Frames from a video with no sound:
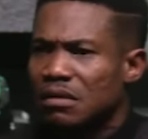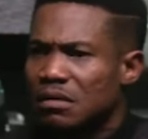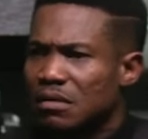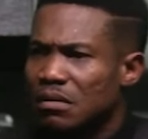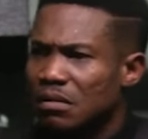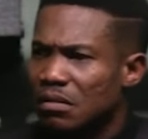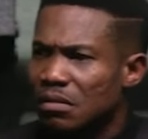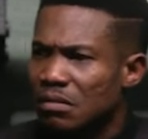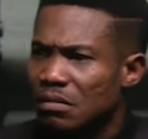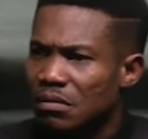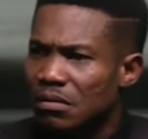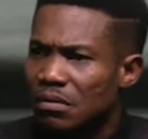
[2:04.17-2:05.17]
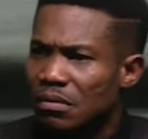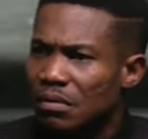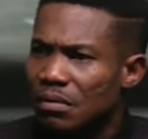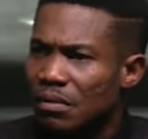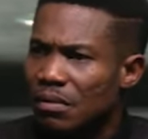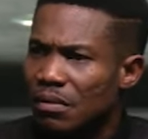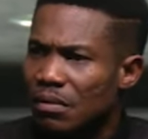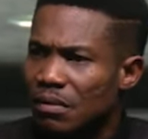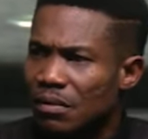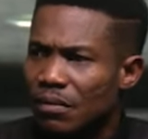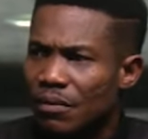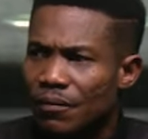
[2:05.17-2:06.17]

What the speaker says: (no one is talking)